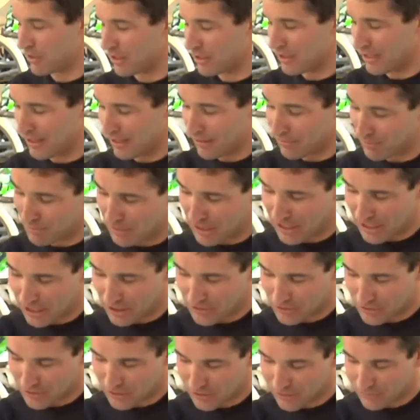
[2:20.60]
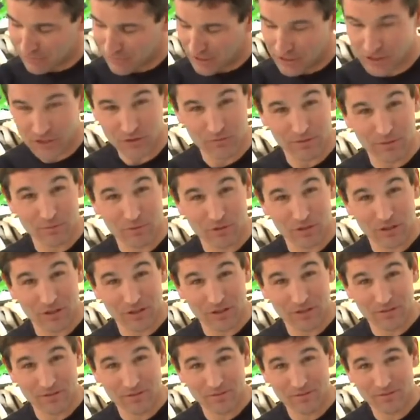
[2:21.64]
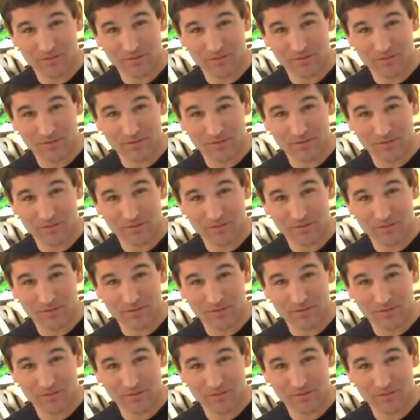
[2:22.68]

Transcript: got paid extra and got fancy rims on it.